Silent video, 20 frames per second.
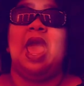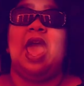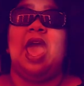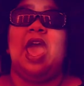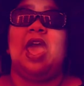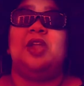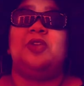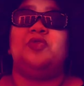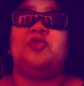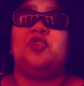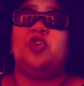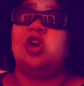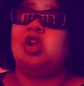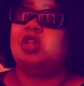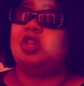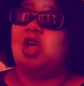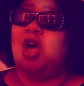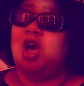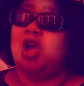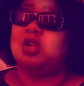And for a
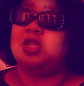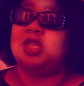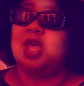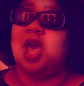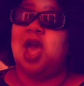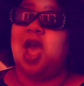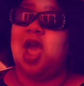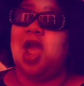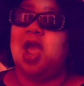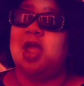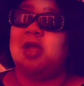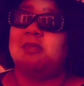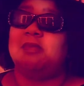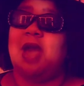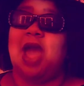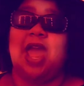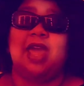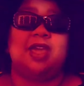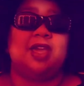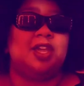long time,
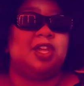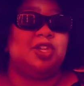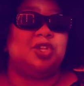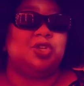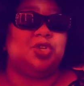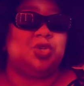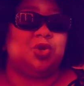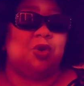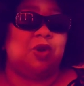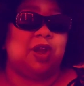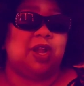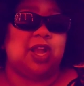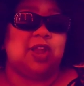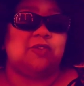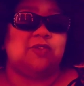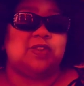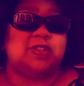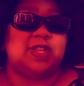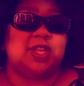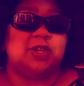I couldn't join
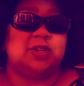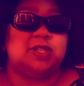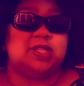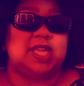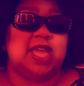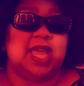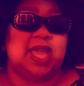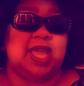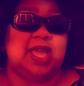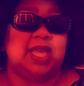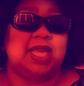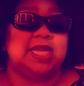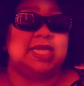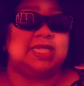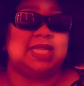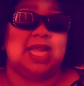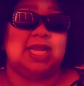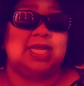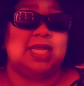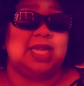every single day
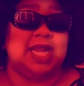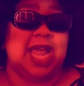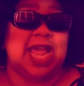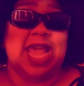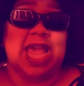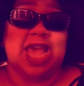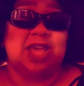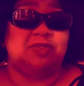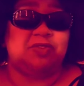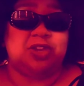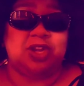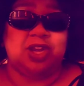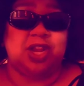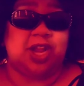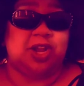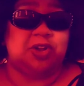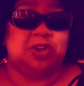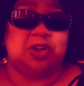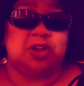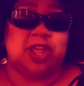because I did not have good
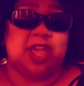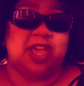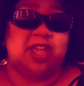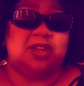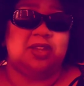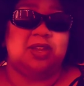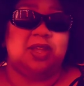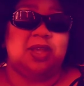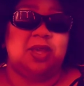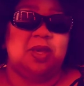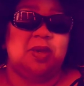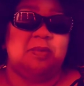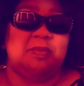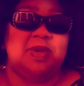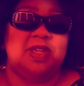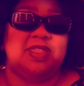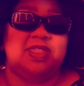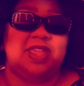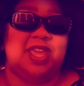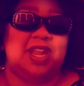internet.
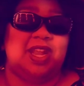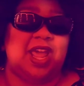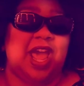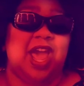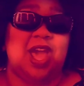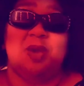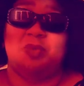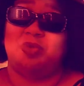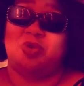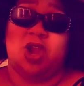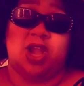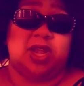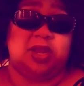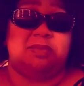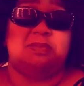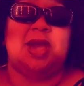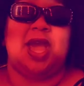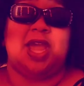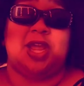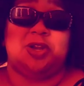But then I
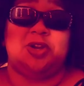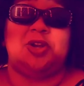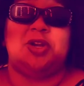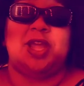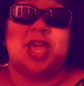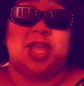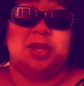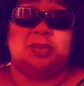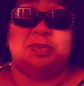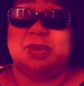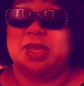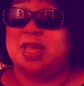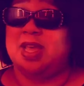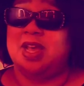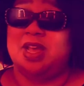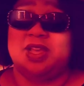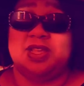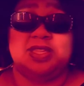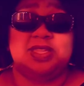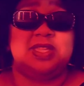upgraded my internet
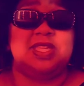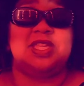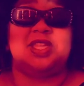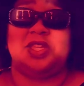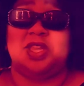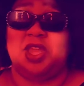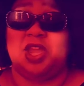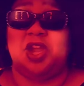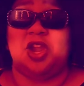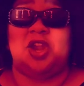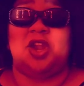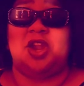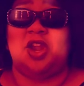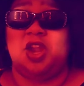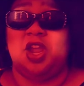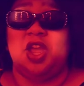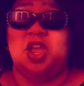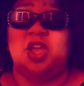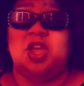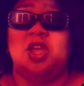because this
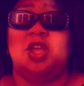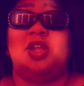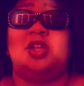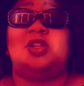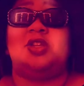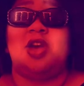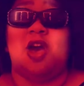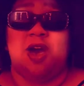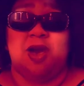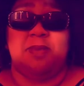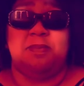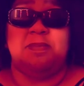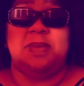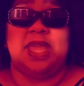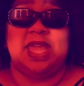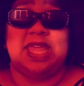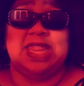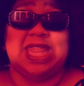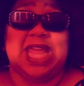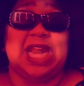year taught
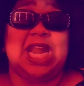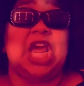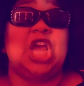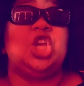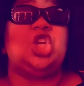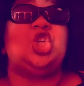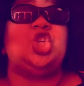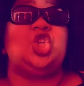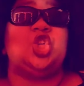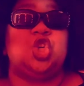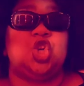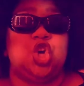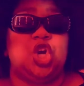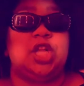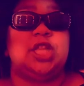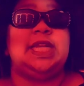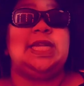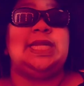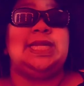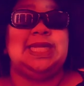me that I
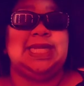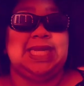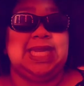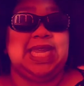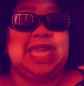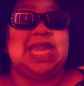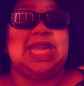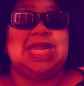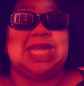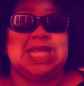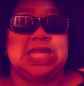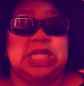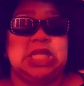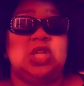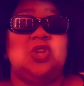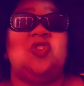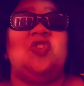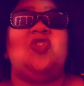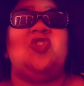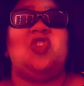surely needed
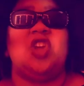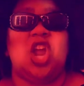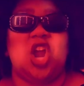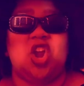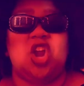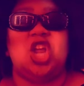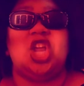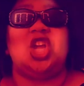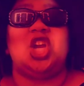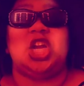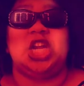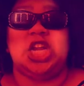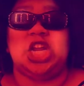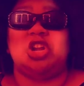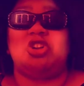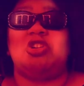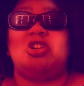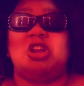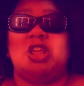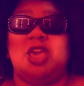very good
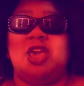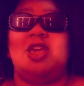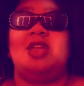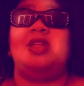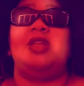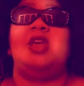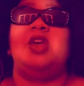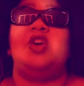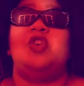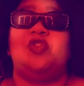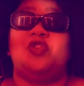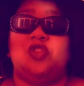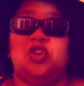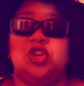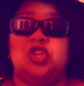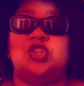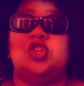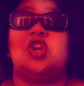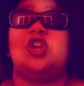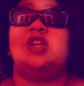internet for
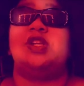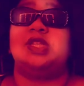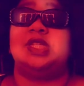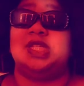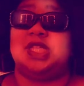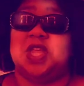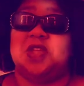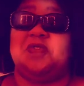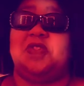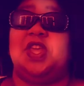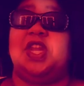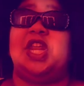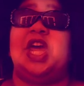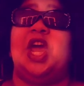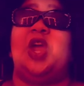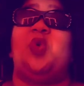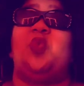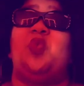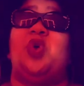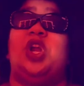certain stuff that
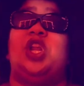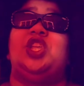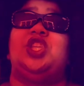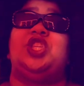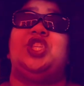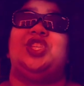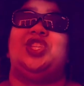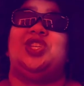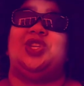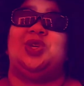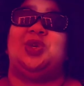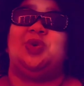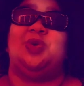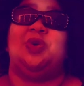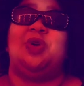I wanted to do.